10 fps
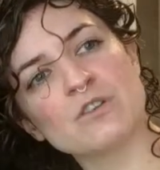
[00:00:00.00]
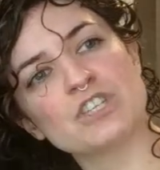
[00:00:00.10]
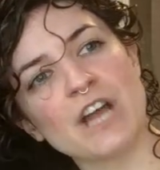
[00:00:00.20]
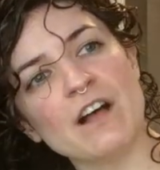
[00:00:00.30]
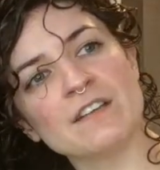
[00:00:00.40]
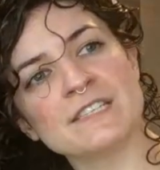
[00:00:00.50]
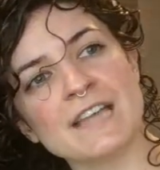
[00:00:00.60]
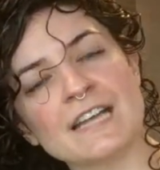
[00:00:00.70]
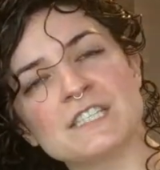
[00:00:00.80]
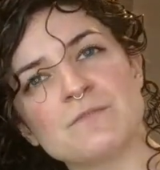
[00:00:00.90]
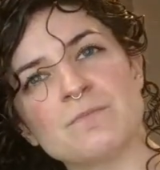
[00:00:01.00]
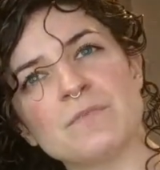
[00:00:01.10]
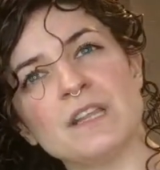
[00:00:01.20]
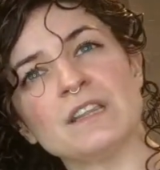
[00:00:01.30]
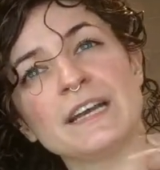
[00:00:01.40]
Gel sets,
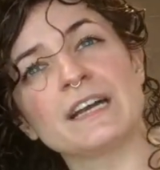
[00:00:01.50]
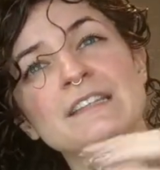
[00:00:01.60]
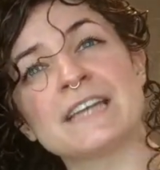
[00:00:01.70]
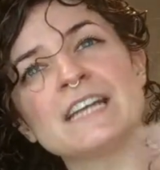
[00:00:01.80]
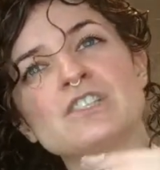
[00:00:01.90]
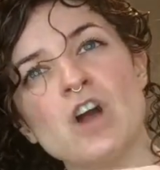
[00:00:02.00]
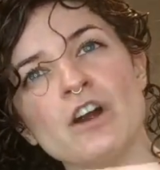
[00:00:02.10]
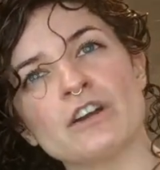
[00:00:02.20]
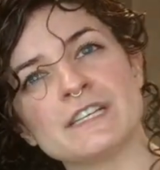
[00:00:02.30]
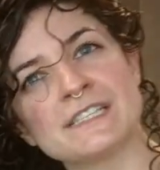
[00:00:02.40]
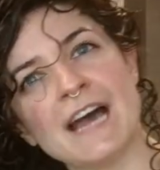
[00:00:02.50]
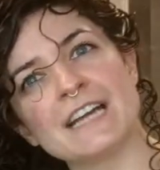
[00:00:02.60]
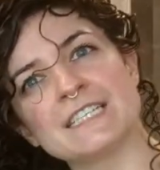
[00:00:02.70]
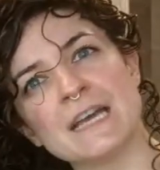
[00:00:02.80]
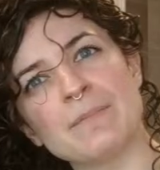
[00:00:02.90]
like it'll take longer to set.
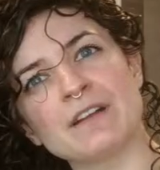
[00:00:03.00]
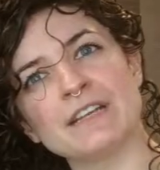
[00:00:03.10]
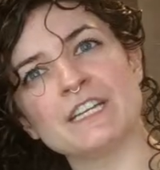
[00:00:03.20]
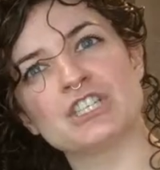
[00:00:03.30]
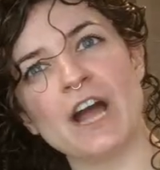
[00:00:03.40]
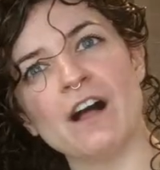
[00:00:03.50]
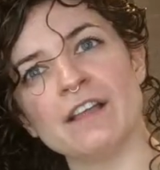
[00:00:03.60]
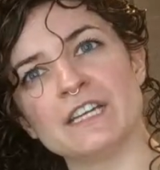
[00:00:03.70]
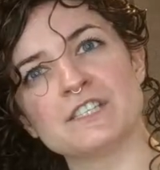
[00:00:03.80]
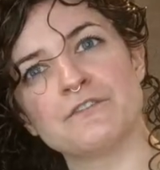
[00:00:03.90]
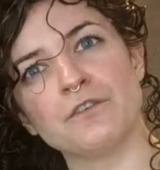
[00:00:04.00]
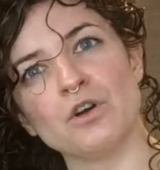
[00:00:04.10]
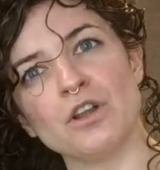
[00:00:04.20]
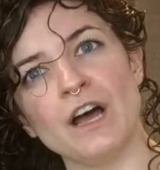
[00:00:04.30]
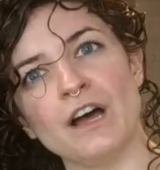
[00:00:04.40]
Typically gel is
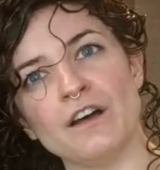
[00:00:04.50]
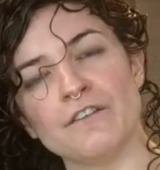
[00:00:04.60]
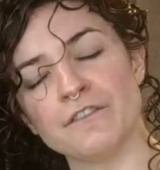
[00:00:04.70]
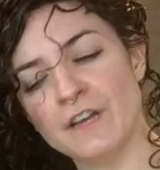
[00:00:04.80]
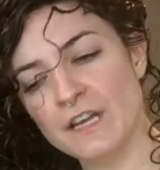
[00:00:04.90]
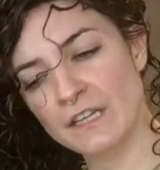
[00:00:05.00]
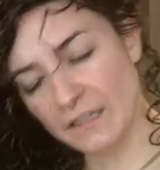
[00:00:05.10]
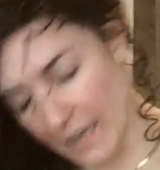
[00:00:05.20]
full of